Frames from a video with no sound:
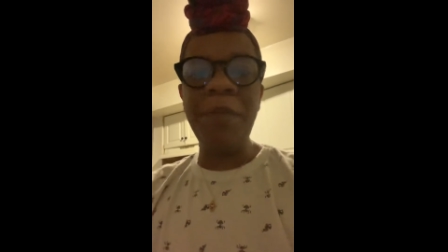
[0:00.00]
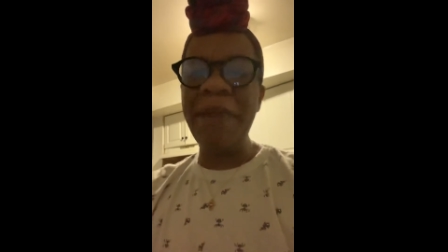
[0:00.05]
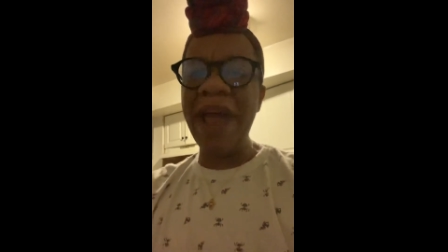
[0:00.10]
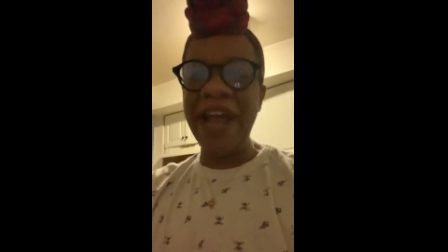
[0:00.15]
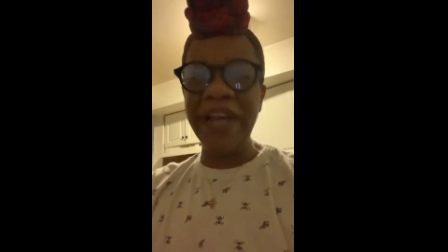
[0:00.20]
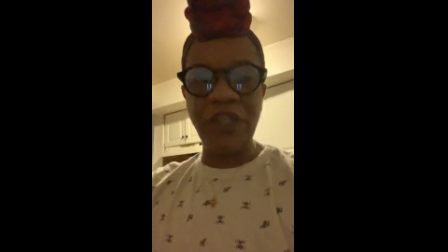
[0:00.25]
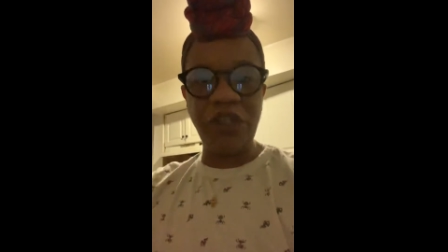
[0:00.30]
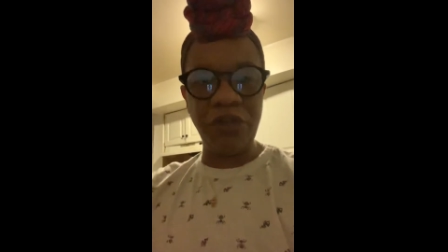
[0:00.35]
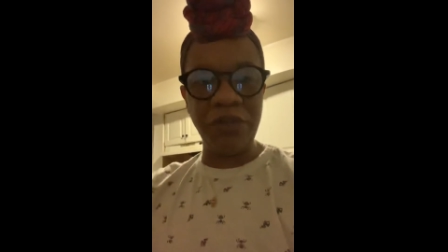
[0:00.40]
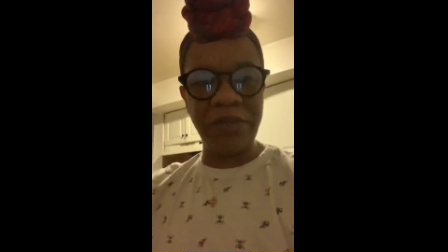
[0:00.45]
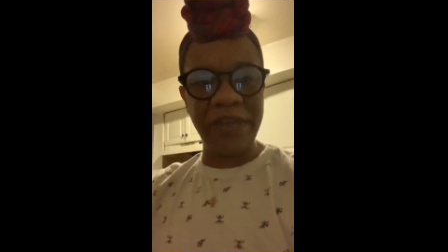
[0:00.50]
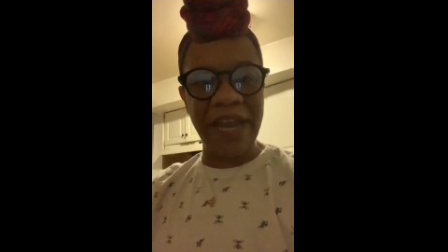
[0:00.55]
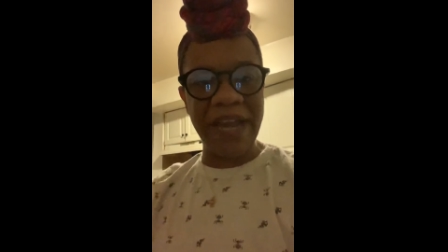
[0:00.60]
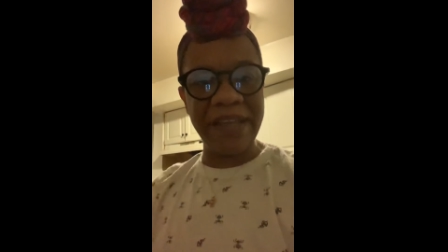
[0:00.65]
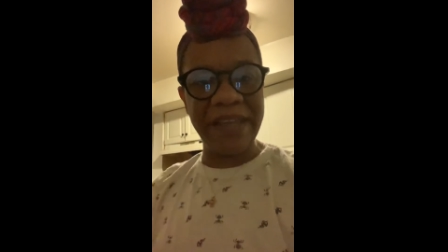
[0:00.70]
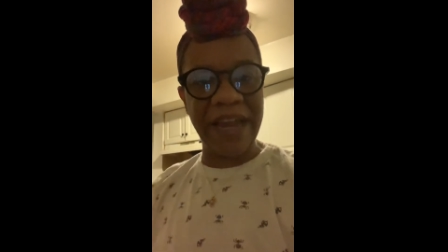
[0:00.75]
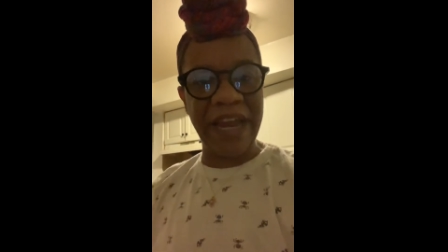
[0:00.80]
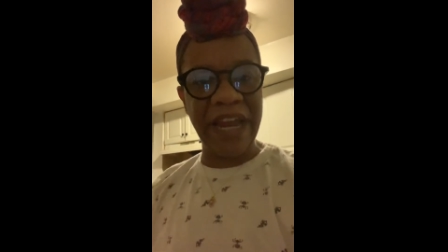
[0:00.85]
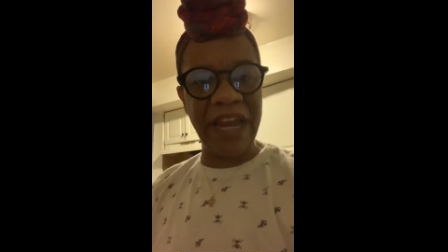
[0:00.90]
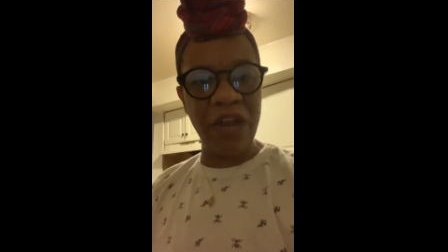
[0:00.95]
makes you think
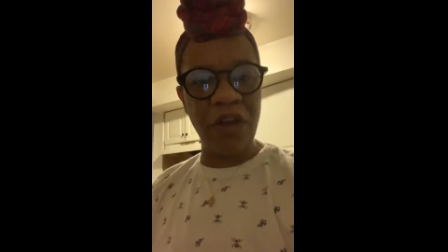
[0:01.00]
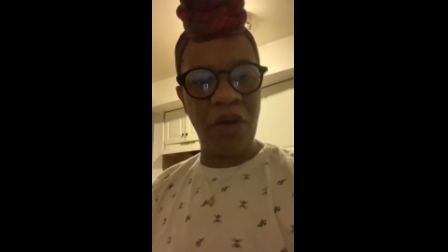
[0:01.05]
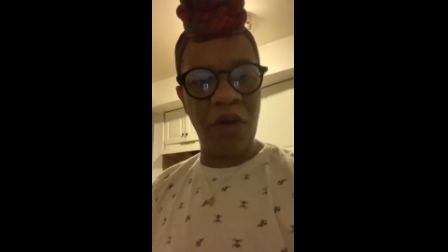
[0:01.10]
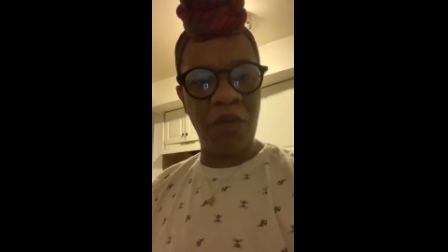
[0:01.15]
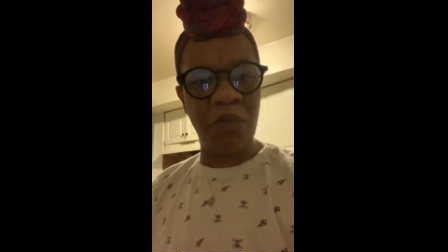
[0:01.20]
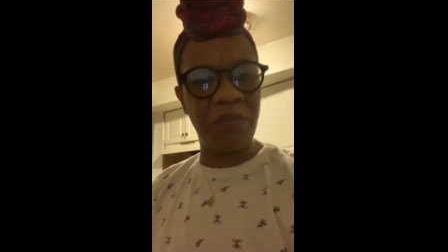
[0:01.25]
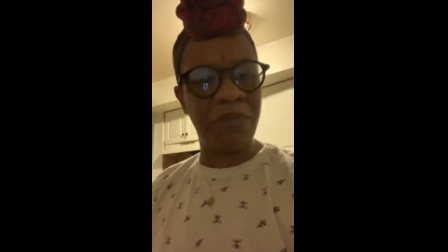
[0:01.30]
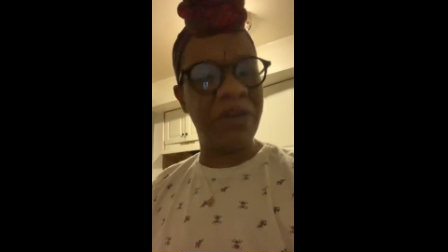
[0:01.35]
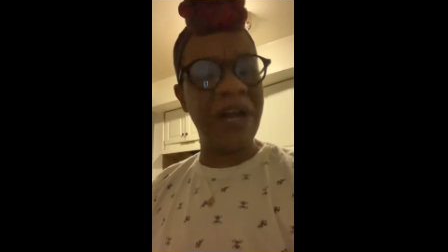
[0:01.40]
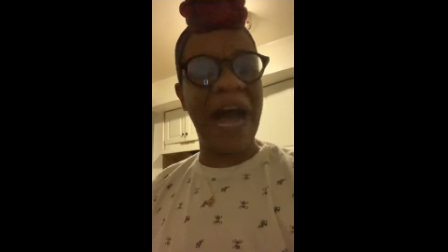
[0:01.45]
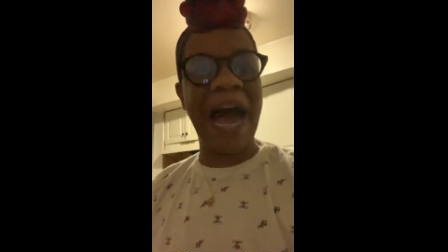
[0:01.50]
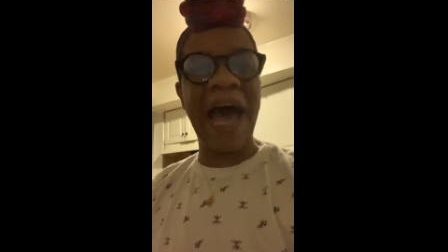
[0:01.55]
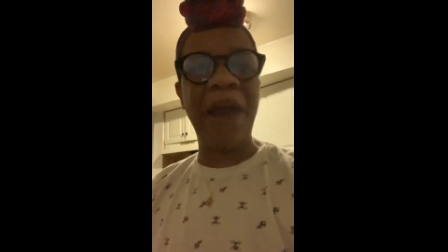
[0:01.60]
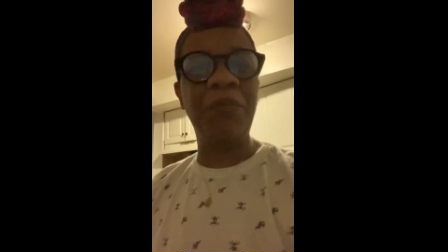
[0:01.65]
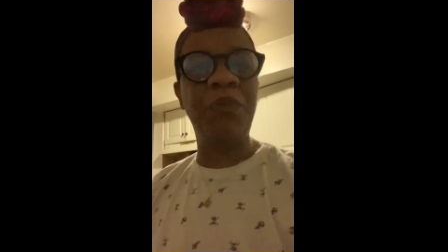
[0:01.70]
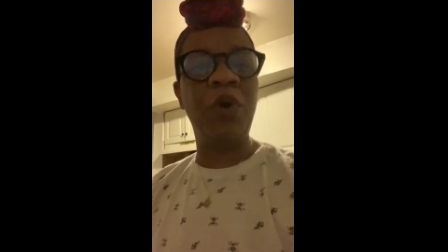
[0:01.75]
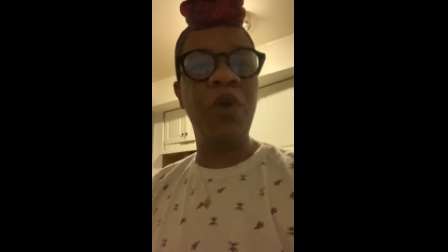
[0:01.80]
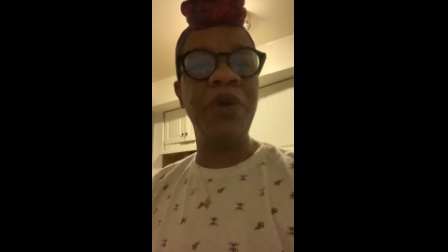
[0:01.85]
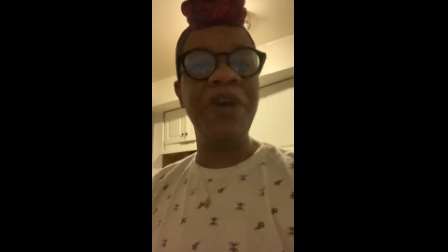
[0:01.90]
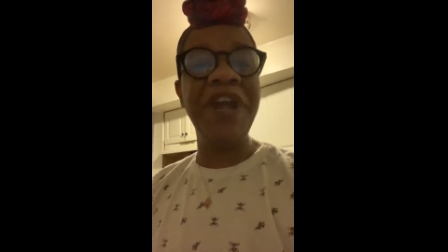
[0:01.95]
that God
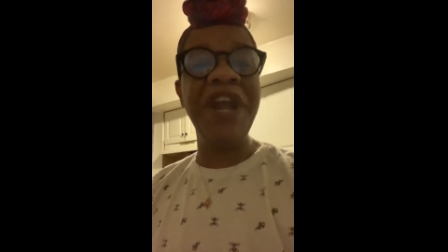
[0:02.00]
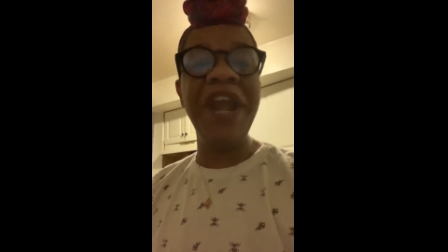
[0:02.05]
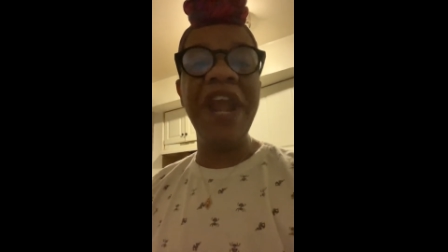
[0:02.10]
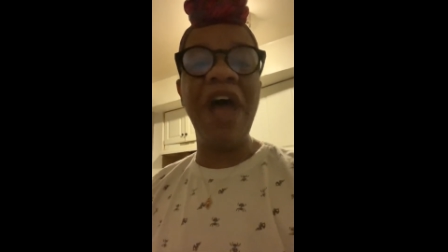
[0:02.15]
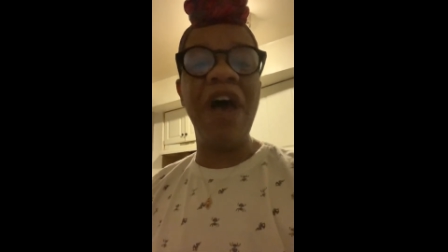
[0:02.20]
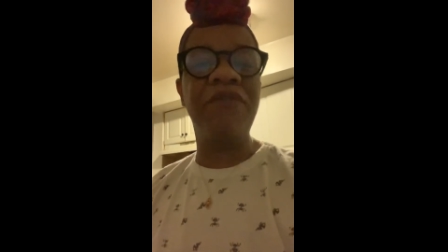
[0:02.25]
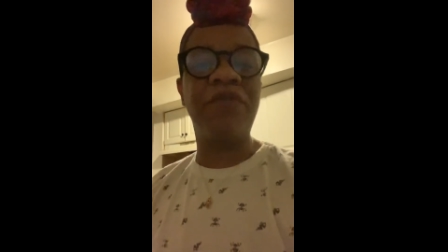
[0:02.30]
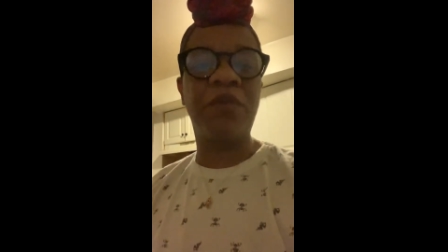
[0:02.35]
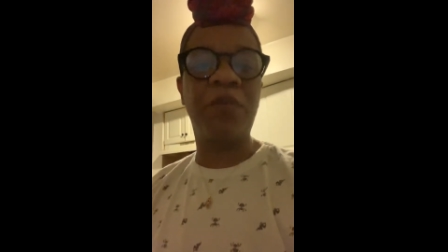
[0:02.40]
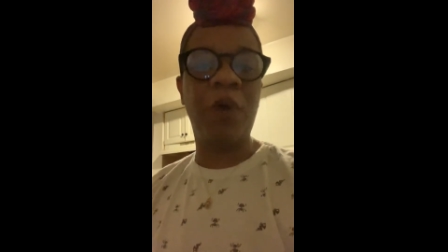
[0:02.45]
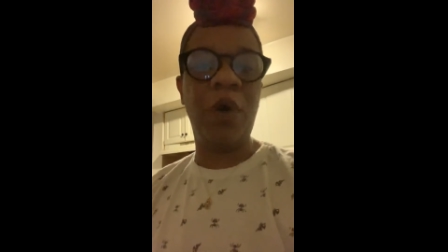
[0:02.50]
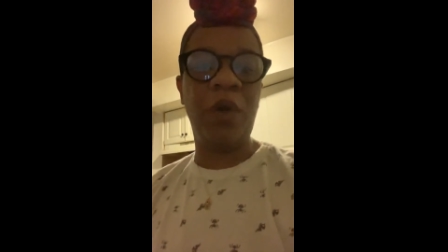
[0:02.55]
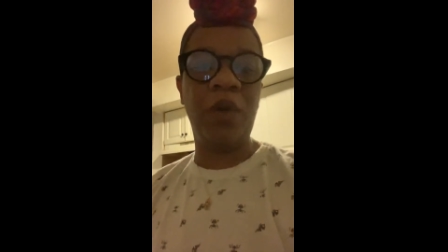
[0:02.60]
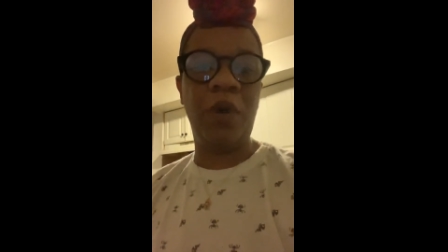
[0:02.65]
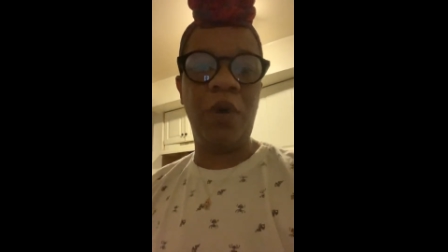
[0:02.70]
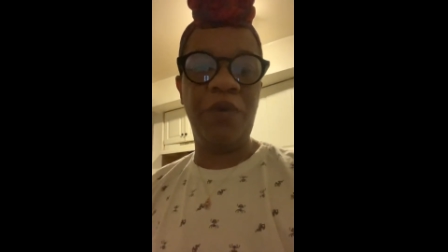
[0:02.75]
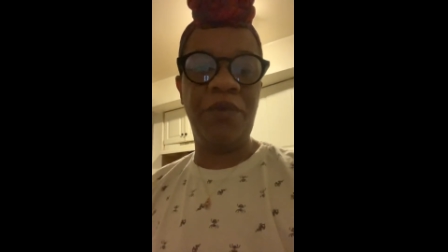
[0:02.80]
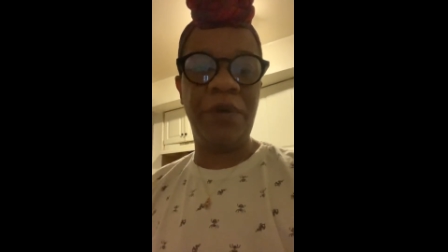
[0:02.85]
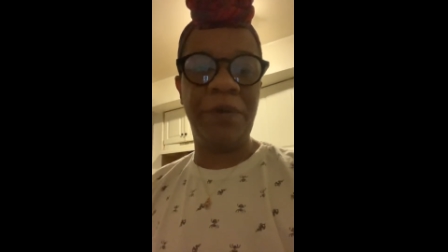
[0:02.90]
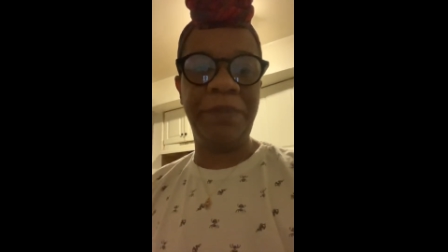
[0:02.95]
will never roll
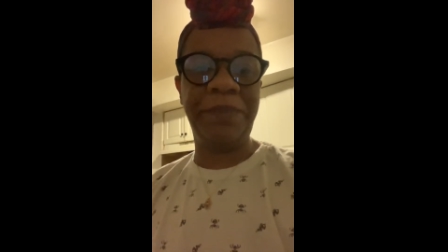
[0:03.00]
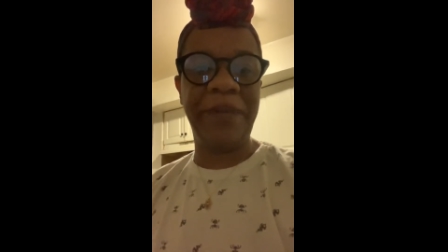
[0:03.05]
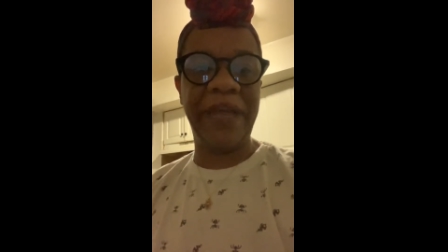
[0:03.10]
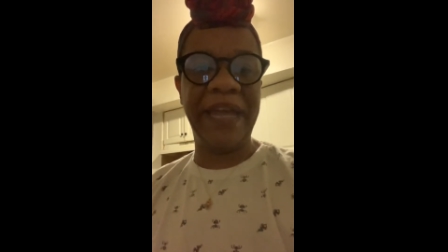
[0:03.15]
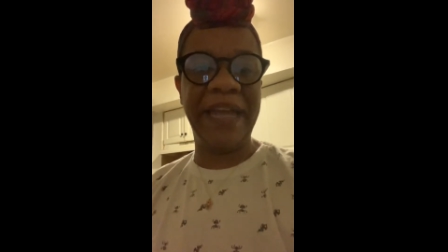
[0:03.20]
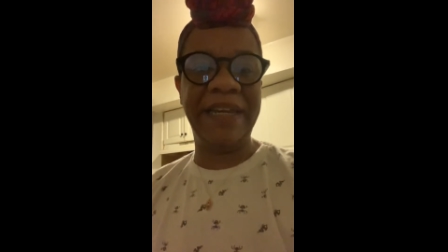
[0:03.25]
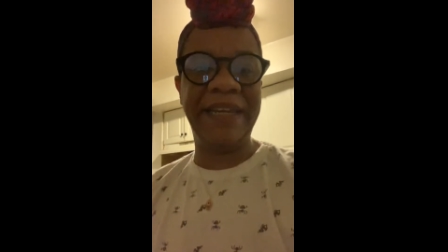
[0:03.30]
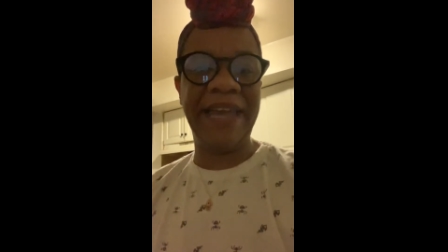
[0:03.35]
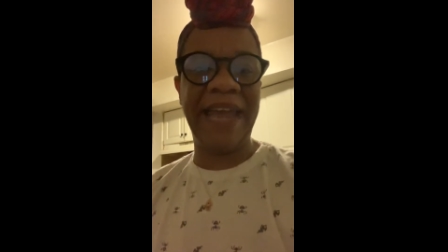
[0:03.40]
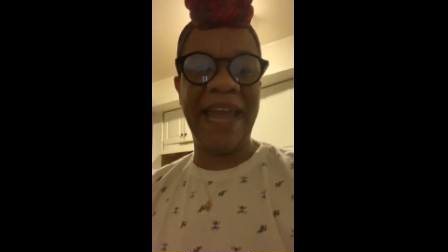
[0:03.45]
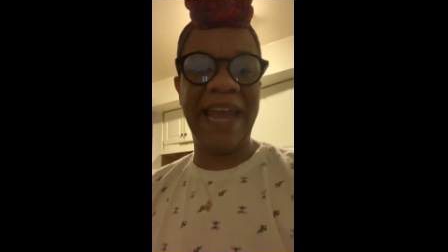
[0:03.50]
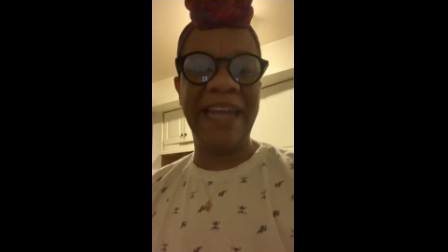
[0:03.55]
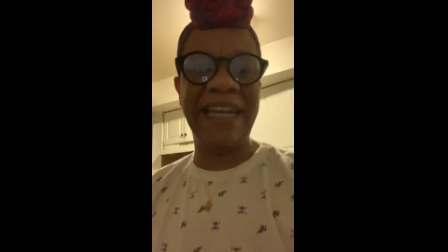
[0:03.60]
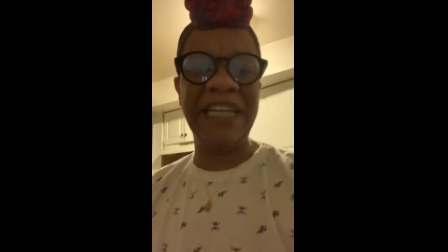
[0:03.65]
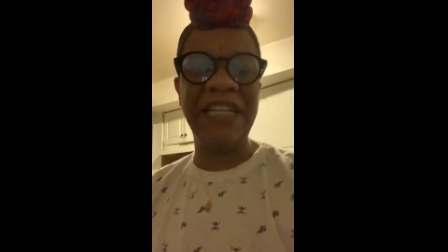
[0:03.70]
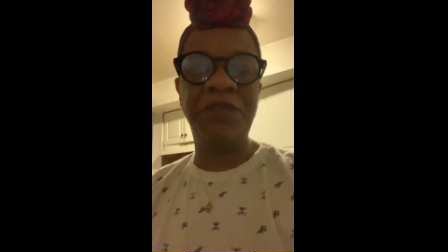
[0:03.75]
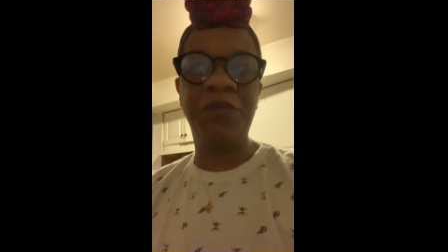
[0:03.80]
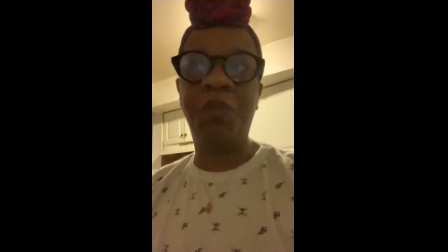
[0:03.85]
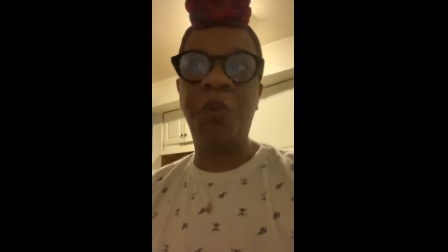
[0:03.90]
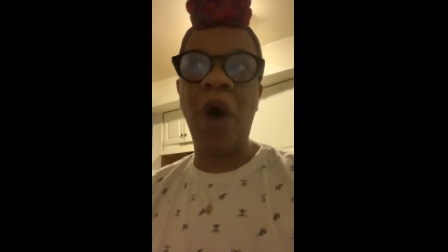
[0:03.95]
over and play dead?
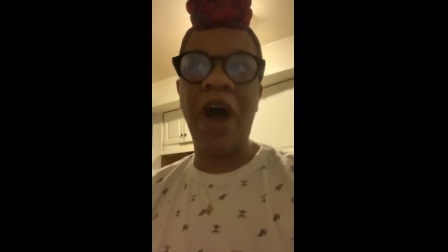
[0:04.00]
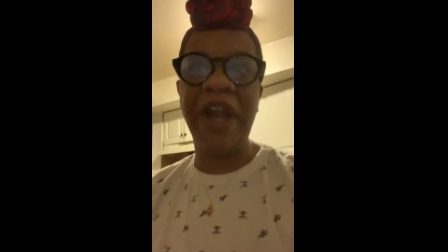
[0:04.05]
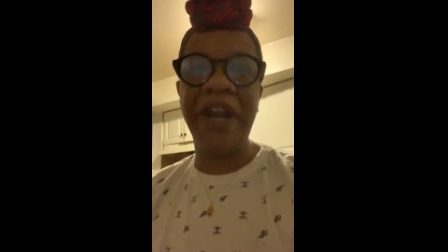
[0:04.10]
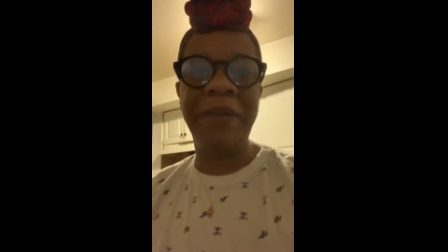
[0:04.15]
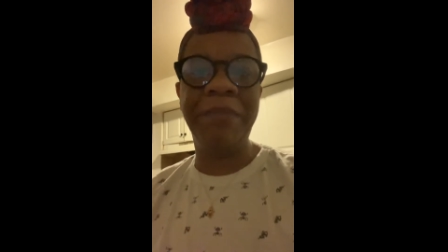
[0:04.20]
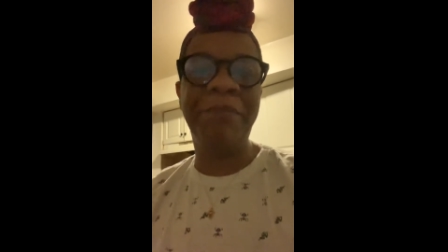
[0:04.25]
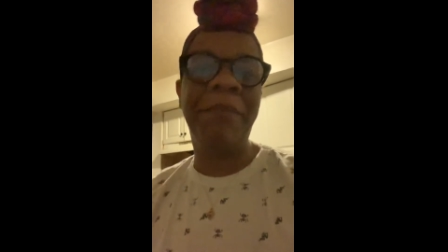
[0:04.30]
He's one and